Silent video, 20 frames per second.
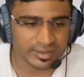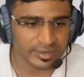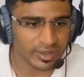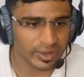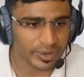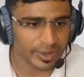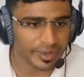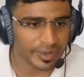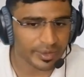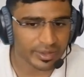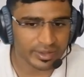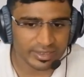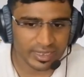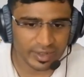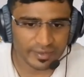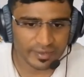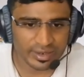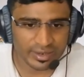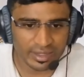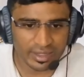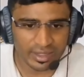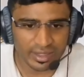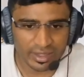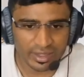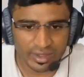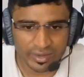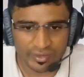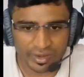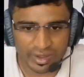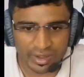Okay, 7.
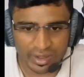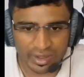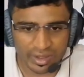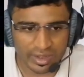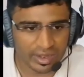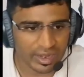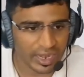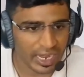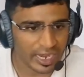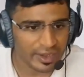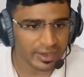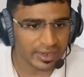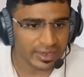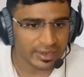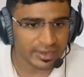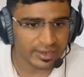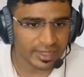I'll